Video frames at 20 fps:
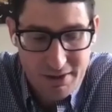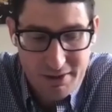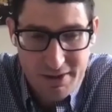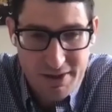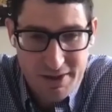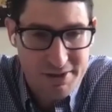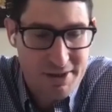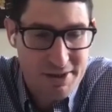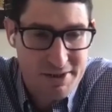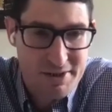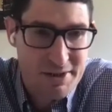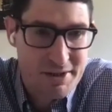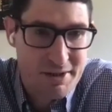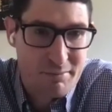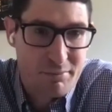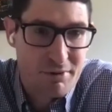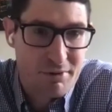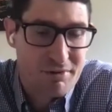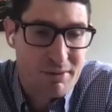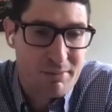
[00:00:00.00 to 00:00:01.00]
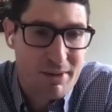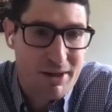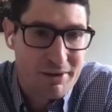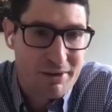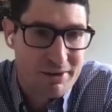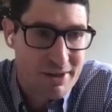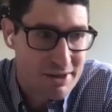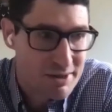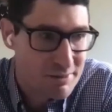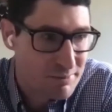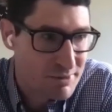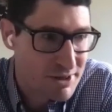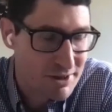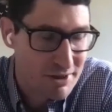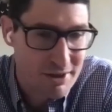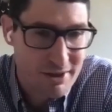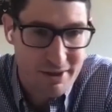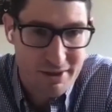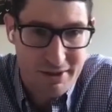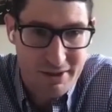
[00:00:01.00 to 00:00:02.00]
there's a number of them out there,
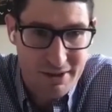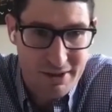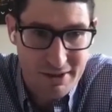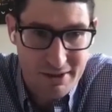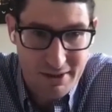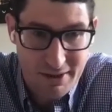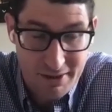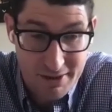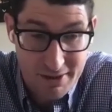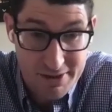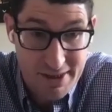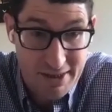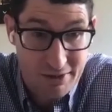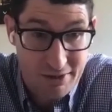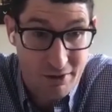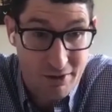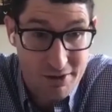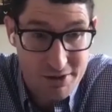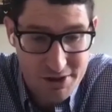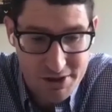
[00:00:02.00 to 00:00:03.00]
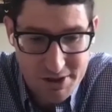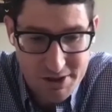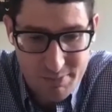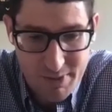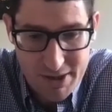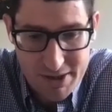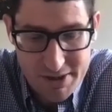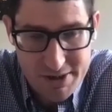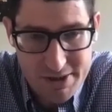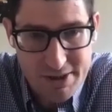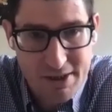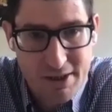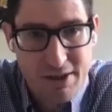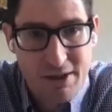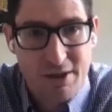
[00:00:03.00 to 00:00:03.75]
particularly in the technology space,